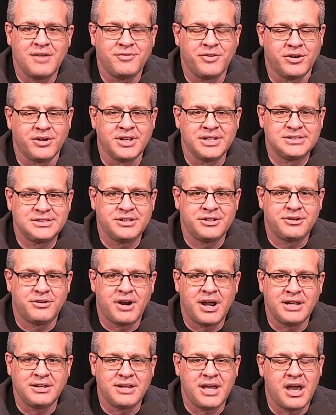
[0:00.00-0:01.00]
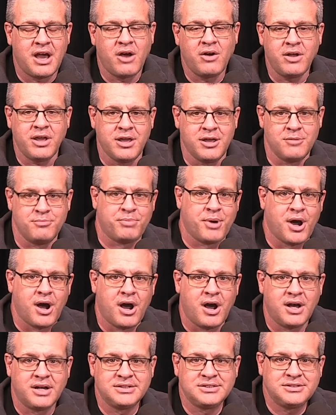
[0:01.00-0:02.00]
If you're listening right now, hit
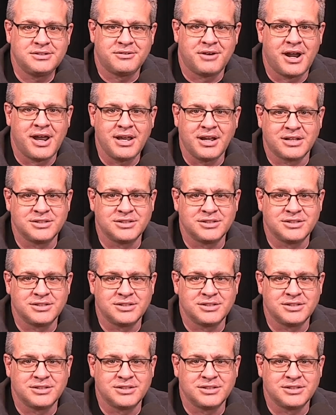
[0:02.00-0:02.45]
pause, right?